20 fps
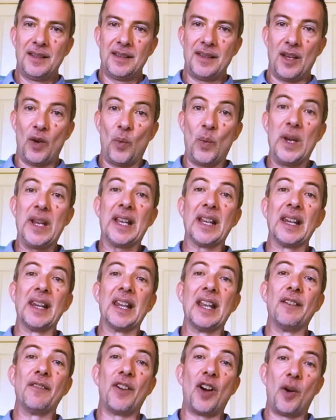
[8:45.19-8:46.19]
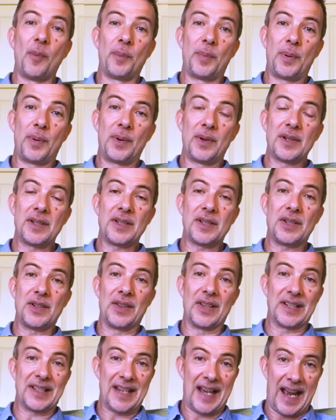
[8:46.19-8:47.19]
that we can live up to
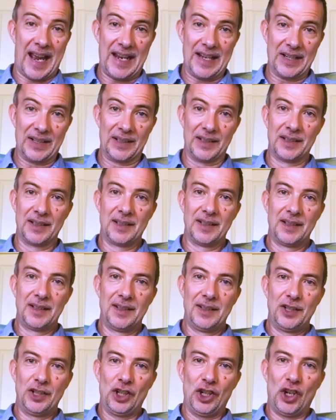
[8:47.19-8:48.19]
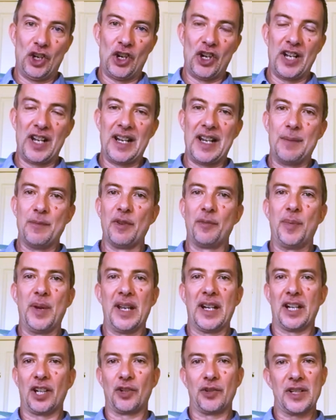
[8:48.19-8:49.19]
the title or the name of
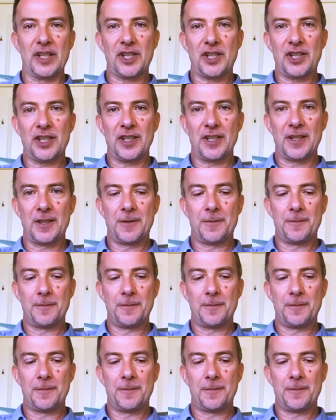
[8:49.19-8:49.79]
being a Christian.